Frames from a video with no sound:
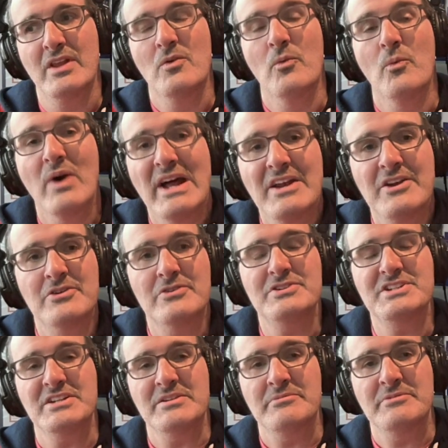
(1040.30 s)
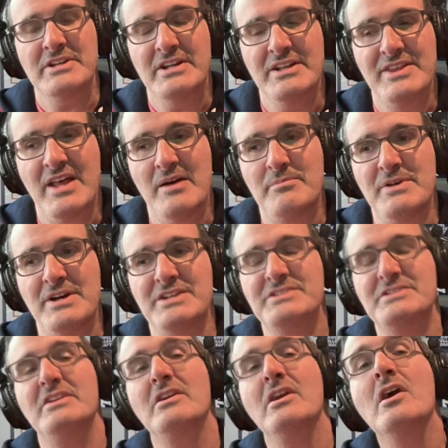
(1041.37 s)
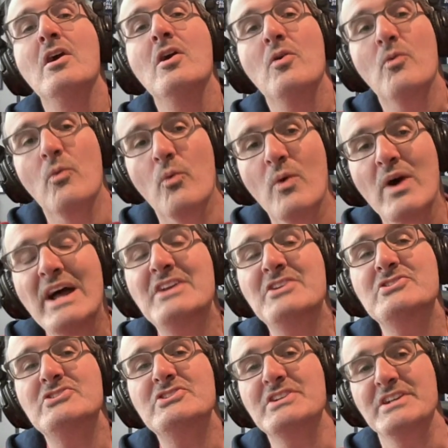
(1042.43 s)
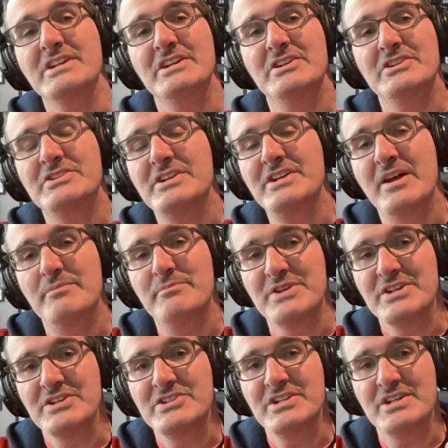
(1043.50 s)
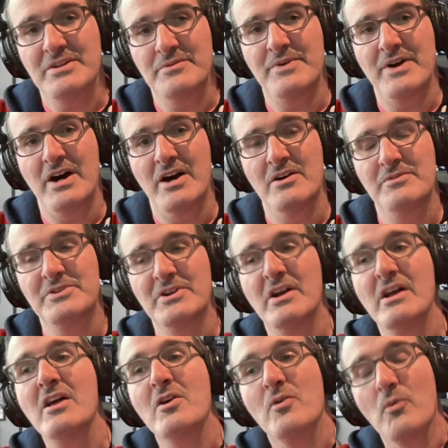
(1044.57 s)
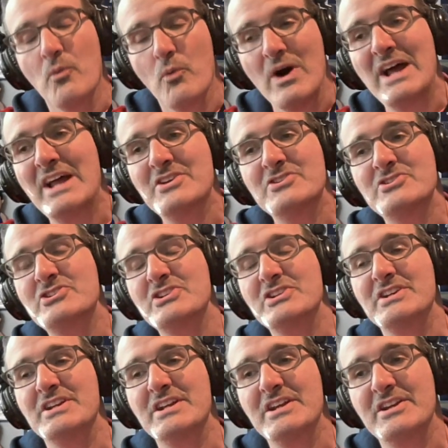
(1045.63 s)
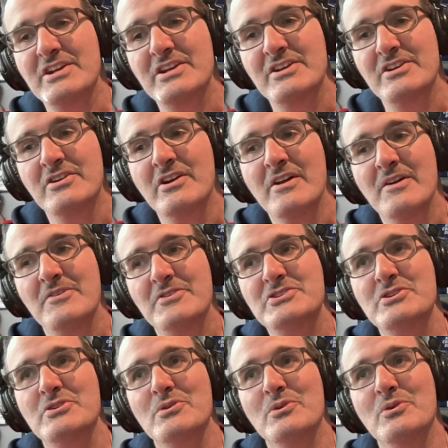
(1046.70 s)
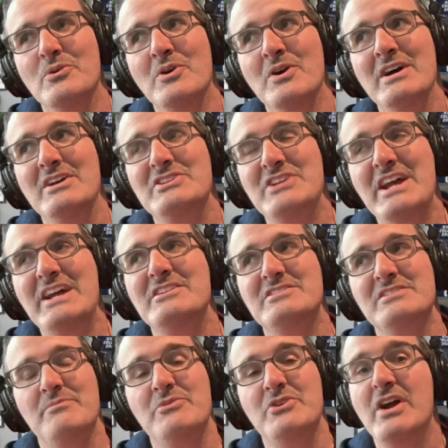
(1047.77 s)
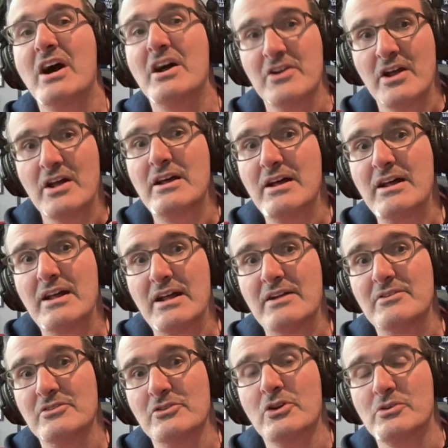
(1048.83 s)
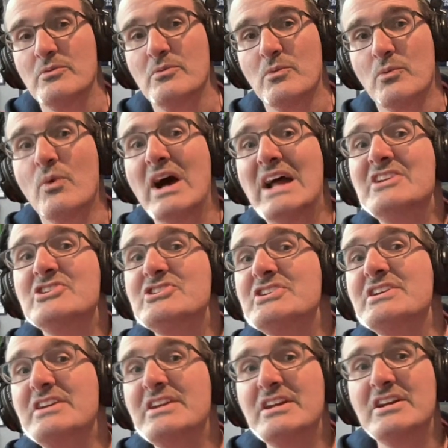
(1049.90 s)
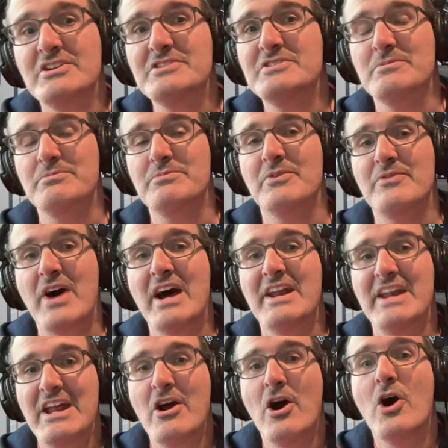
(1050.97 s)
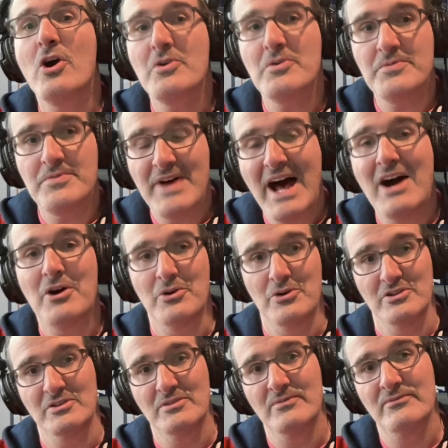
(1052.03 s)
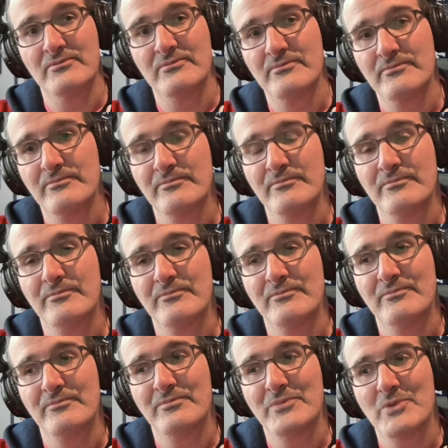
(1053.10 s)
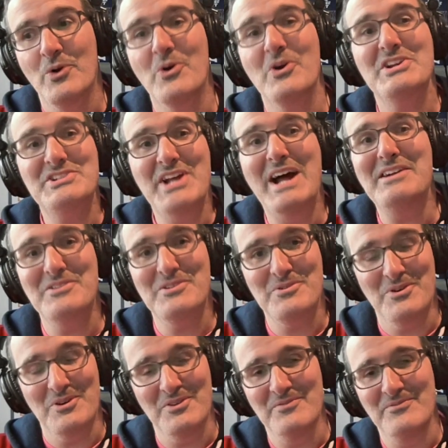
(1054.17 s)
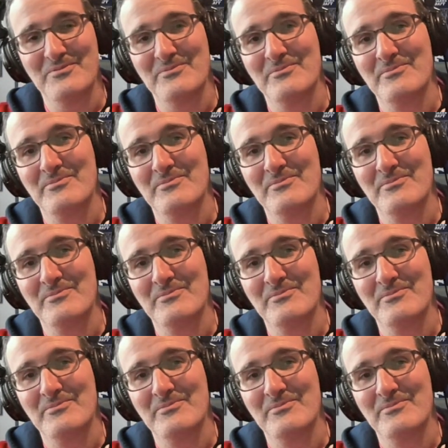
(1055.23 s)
When her team needed that basket, when she needed to get BG involved, when she needed to take something on. Look, when she needed to provide a hard foul or a technical,